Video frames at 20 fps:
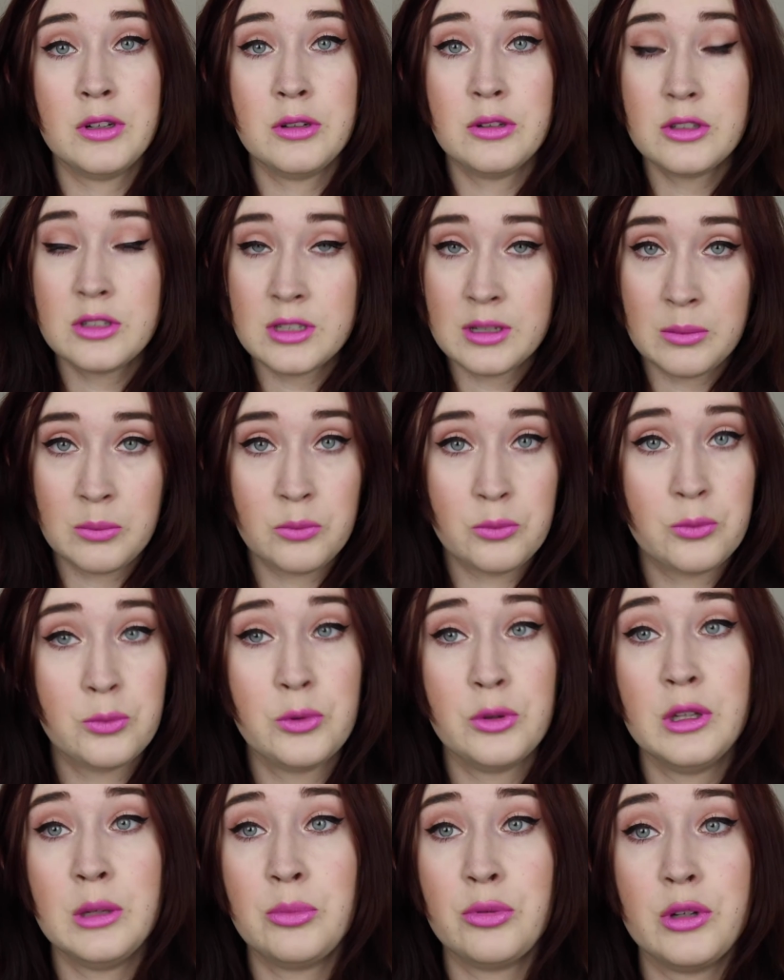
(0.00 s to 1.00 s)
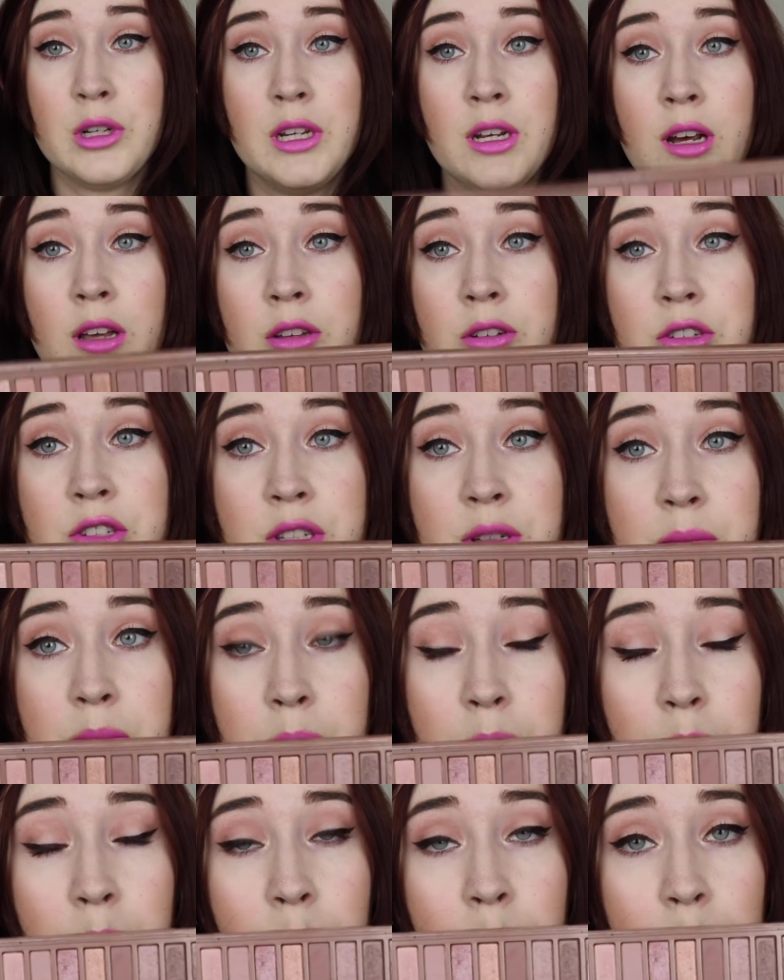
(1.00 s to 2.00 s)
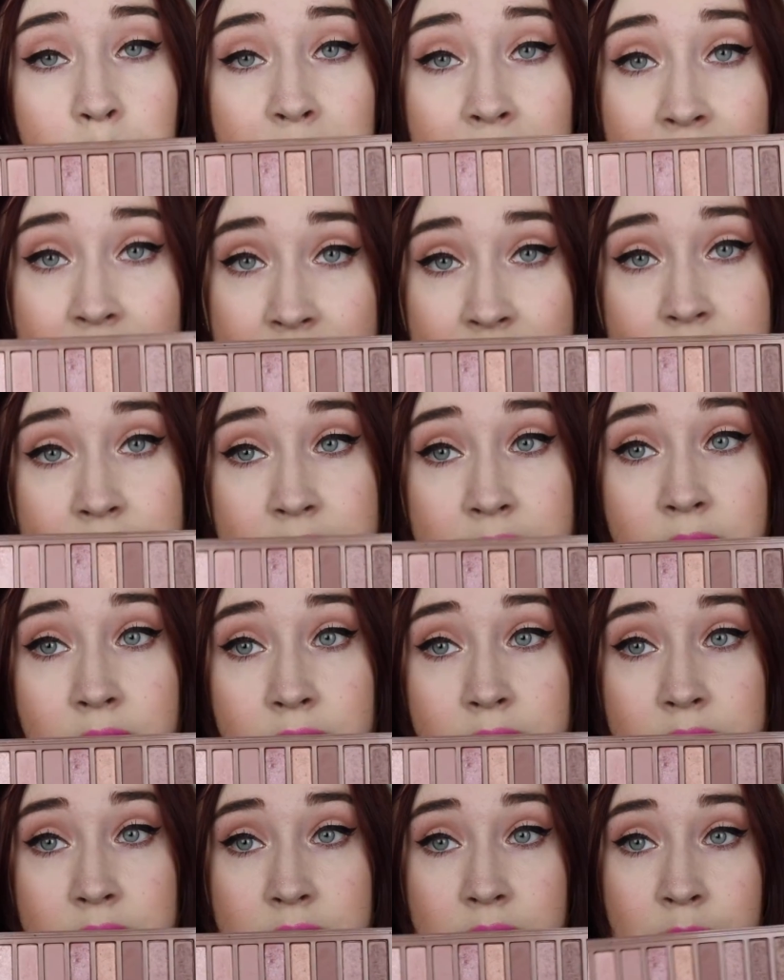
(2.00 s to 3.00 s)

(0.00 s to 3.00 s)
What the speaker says: some really pretty colors, because it does.